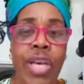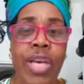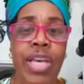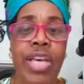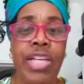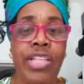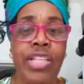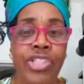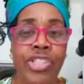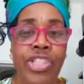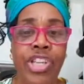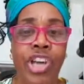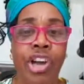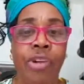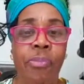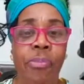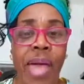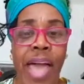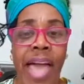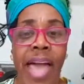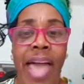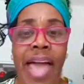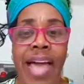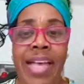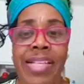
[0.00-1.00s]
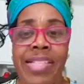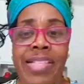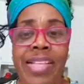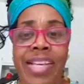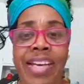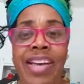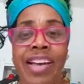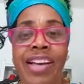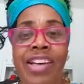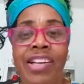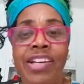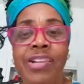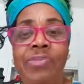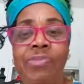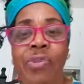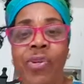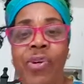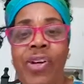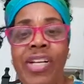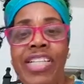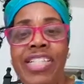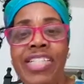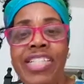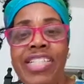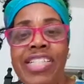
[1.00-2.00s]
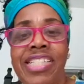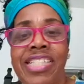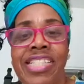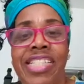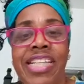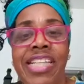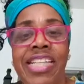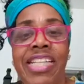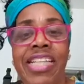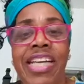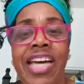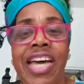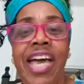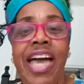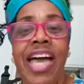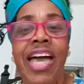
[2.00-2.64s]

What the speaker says: it shall pass. Good morning, Justine.